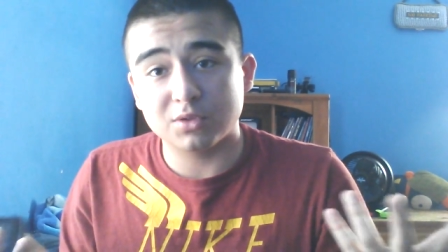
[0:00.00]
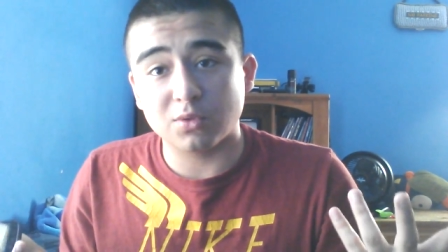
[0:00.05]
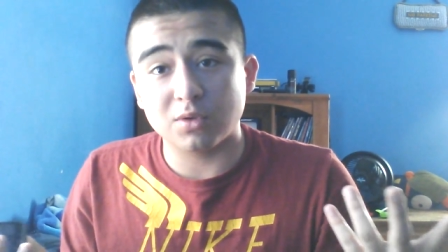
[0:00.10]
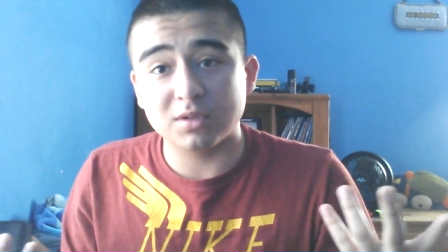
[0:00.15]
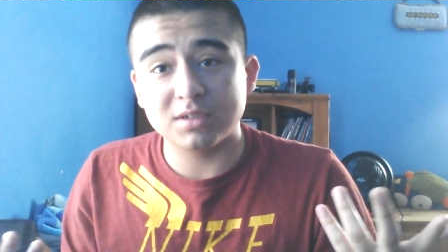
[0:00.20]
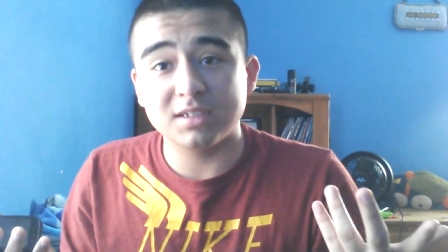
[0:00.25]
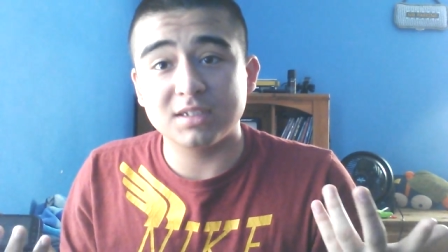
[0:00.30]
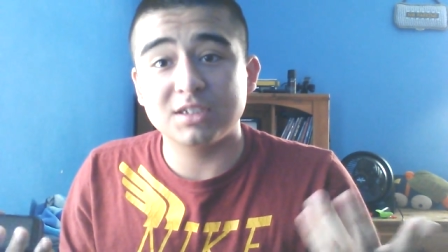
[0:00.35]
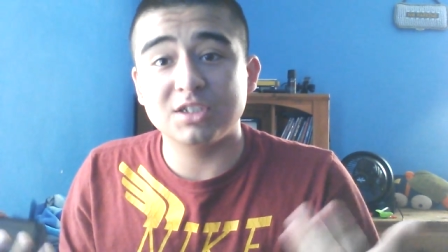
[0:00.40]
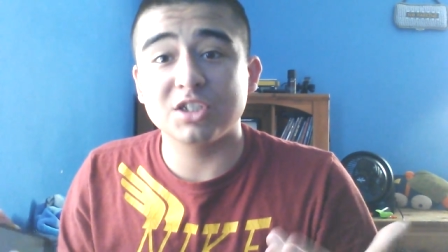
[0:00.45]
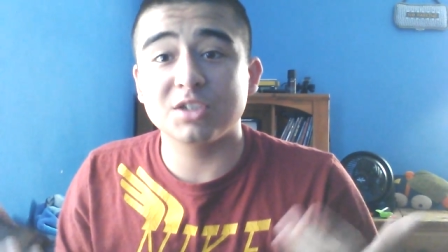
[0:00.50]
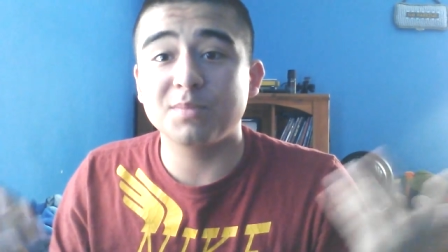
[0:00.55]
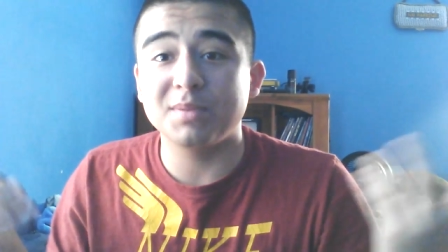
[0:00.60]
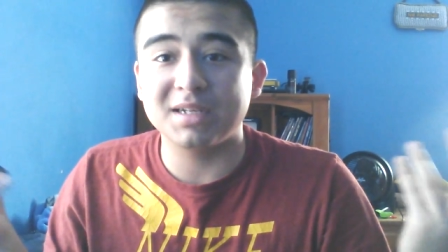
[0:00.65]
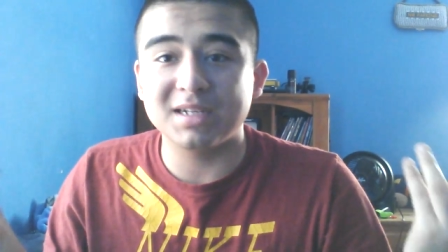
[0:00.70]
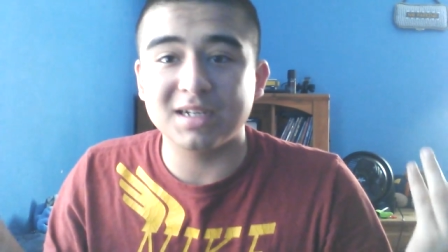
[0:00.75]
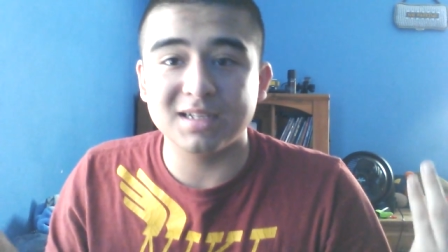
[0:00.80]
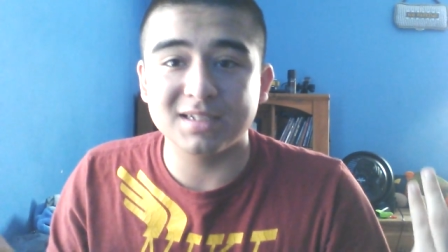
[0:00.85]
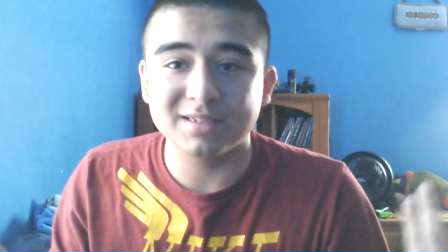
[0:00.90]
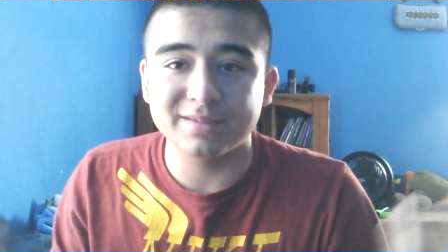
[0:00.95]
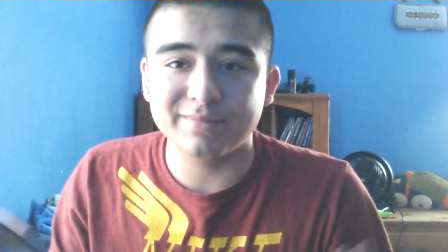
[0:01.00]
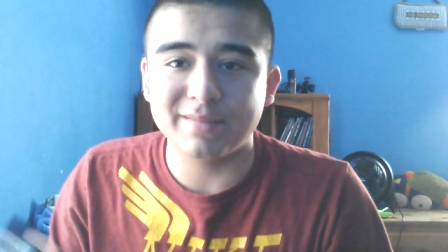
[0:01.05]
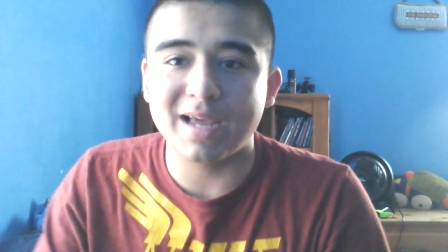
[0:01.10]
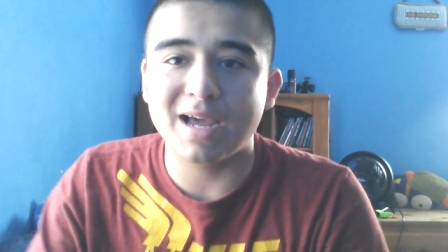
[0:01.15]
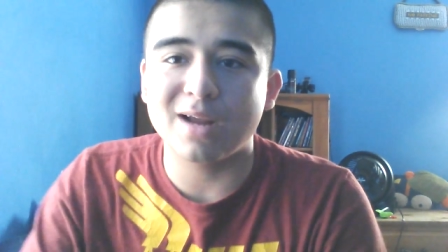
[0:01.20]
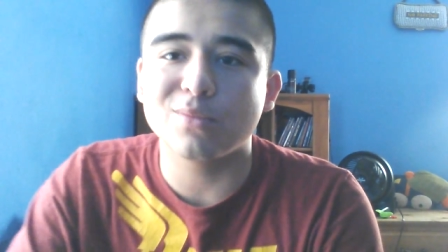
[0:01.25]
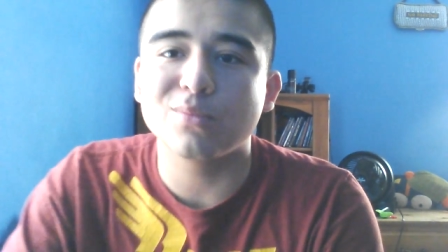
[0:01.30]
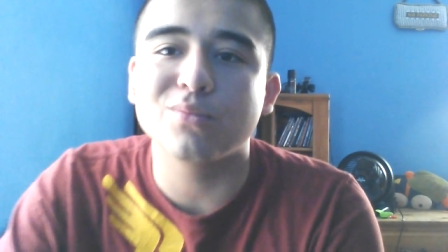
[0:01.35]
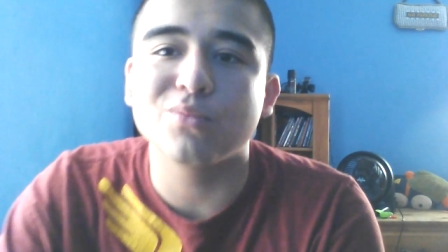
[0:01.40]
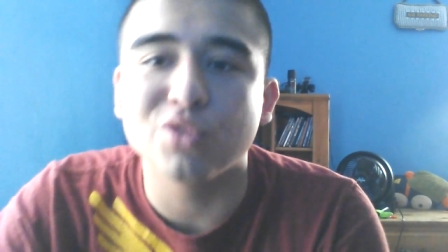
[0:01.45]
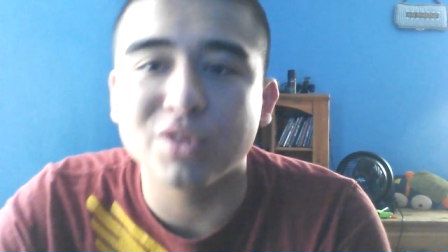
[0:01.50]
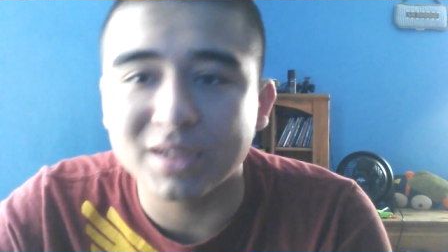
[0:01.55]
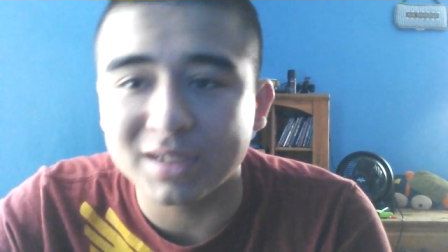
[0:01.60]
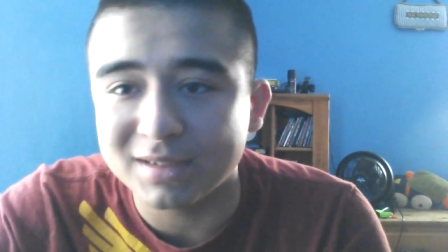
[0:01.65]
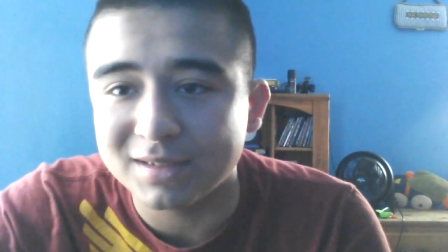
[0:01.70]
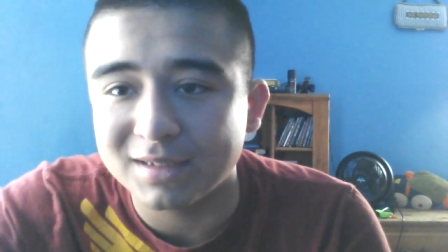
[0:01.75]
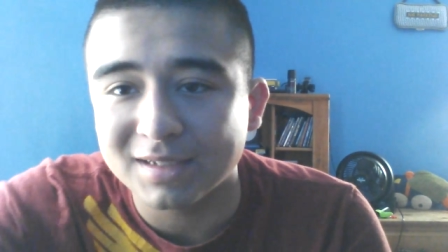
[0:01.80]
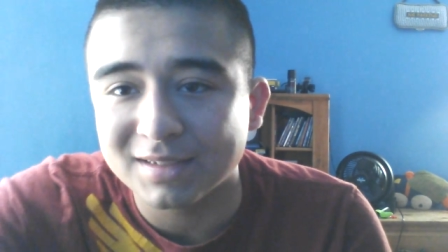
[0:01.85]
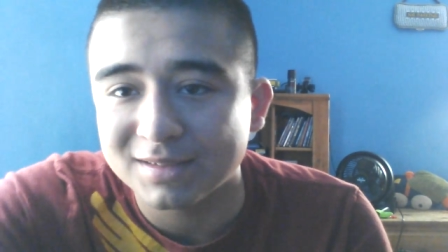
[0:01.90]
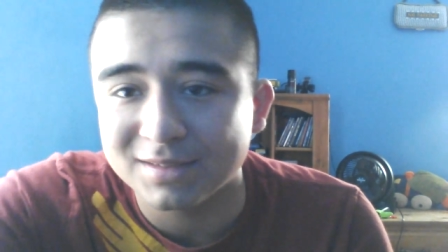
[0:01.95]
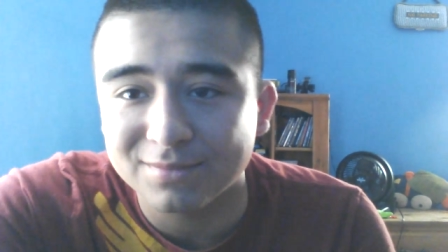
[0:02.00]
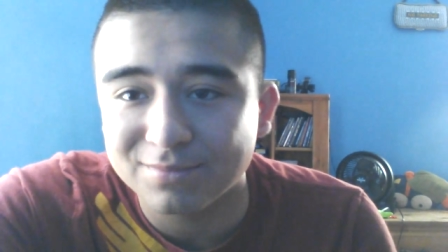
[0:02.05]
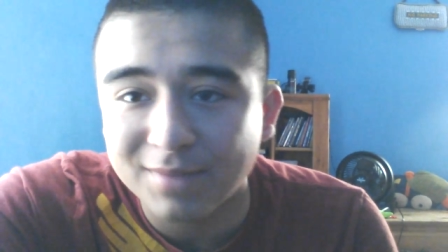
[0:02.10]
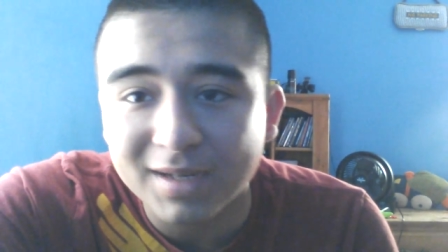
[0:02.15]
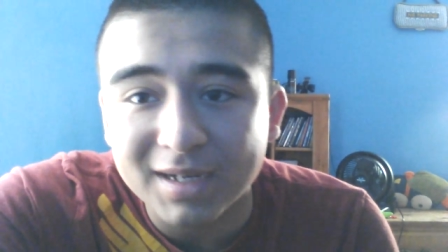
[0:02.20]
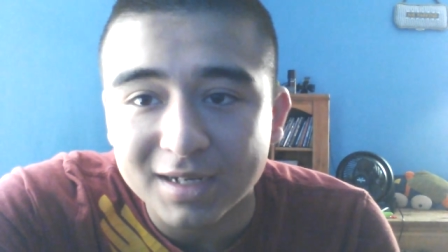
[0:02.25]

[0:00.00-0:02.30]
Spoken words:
just because that really doesn't make a difference.